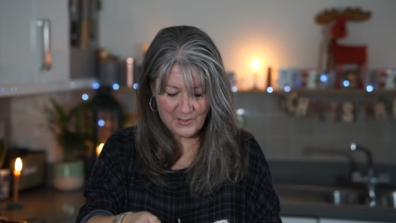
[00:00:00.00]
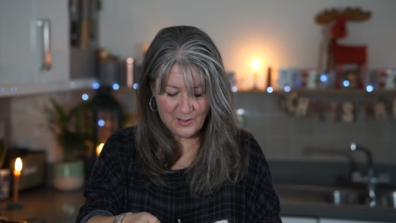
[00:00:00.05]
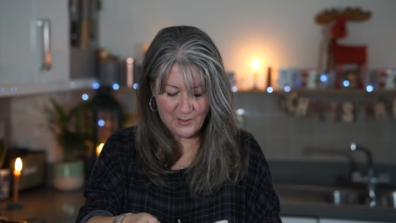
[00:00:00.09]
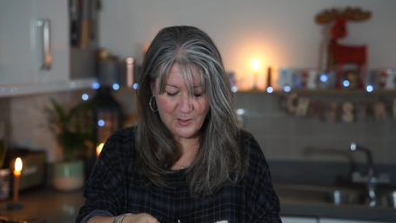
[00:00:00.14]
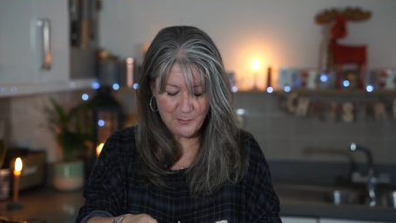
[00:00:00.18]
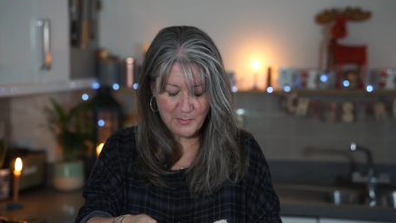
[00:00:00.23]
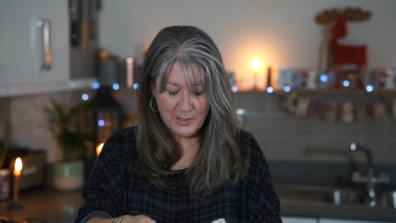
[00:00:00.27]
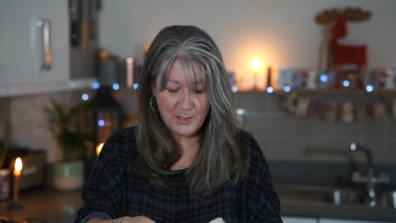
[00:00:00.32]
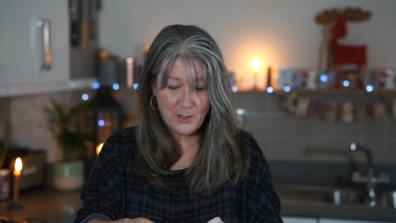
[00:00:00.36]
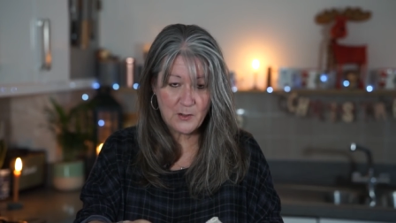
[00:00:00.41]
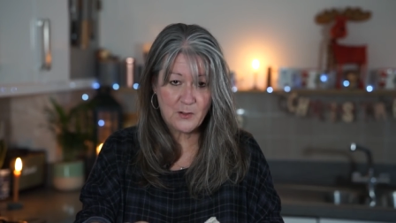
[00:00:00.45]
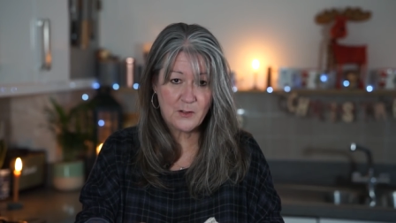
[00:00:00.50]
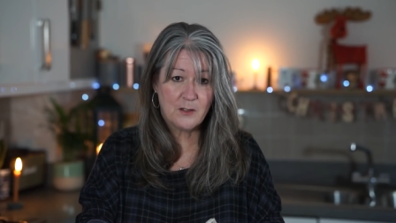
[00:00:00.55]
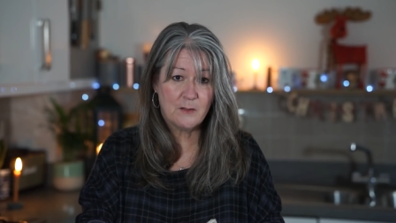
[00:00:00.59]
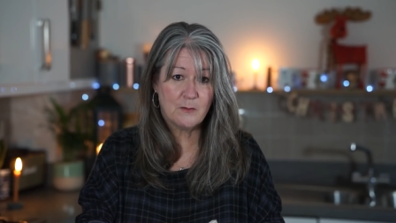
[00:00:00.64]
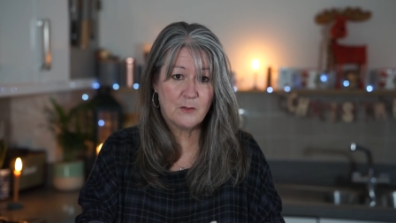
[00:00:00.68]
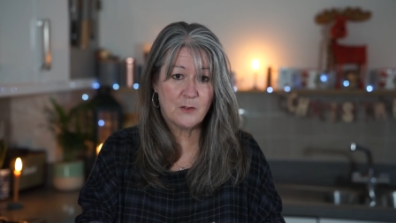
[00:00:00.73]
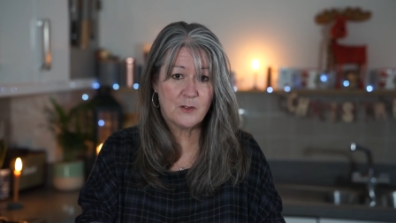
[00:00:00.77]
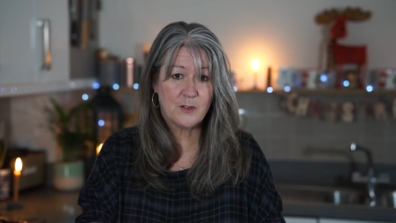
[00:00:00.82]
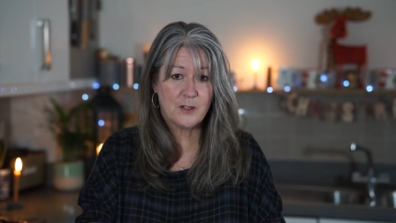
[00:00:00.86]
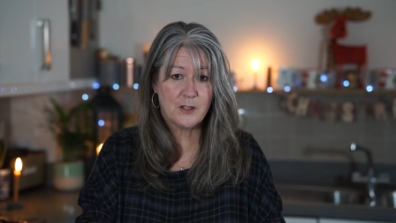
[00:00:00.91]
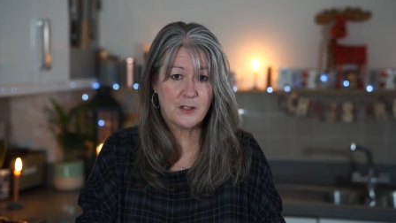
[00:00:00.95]
I've been using the
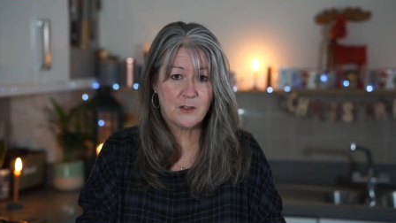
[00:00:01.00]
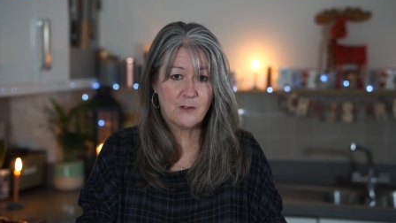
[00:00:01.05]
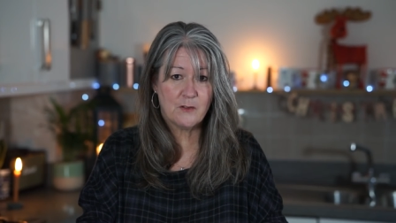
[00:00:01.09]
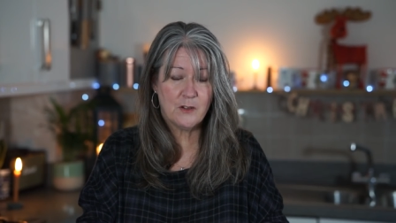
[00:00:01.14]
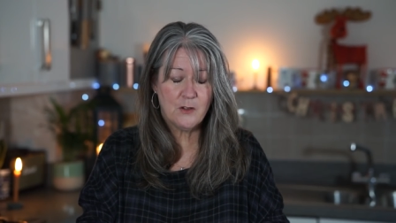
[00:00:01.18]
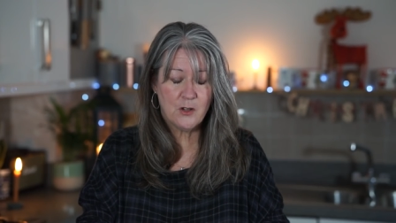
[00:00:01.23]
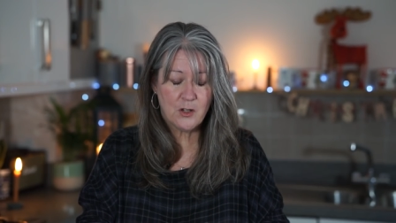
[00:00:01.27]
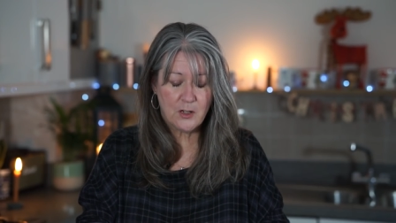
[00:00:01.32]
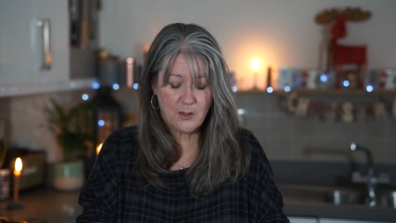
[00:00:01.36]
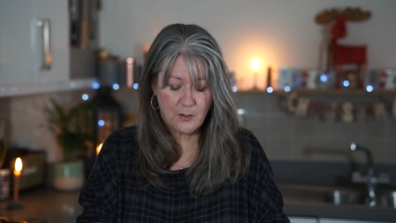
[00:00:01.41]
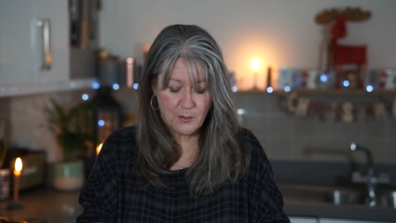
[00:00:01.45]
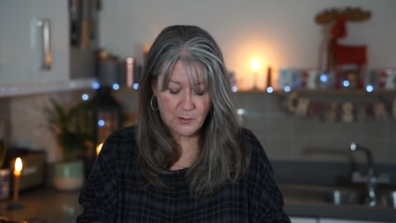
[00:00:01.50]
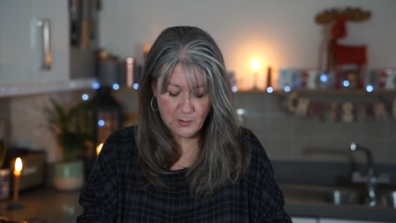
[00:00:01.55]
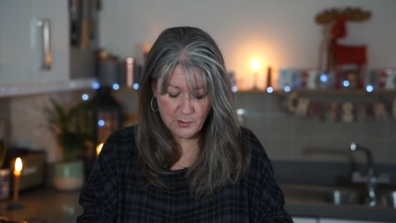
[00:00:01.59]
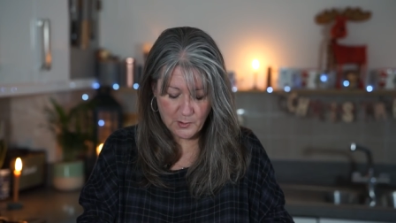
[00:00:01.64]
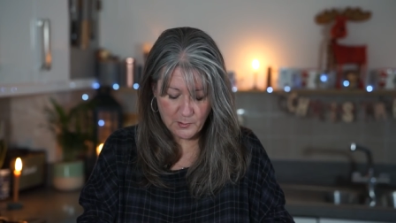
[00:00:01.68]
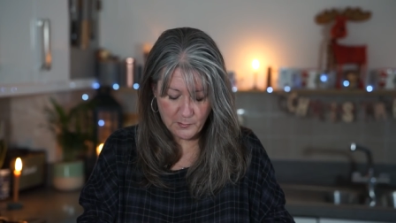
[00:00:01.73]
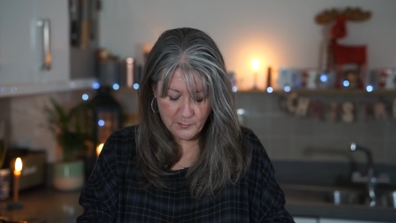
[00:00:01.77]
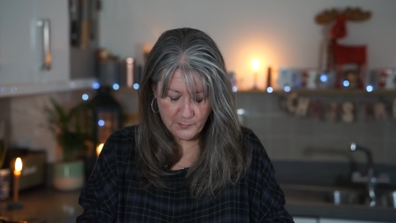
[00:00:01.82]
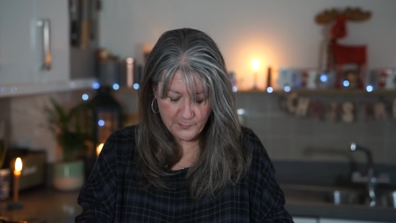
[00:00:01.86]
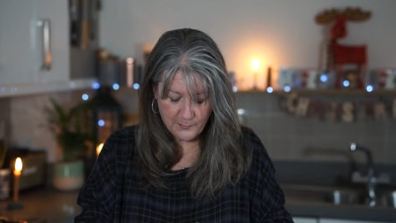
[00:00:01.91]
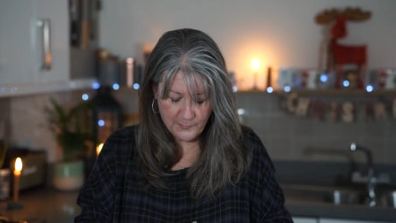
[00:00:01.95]
wrong size crochet
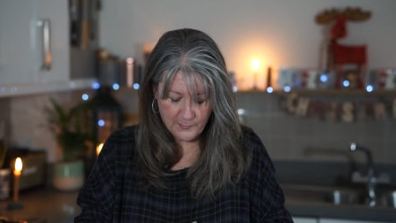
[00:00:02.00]
hook.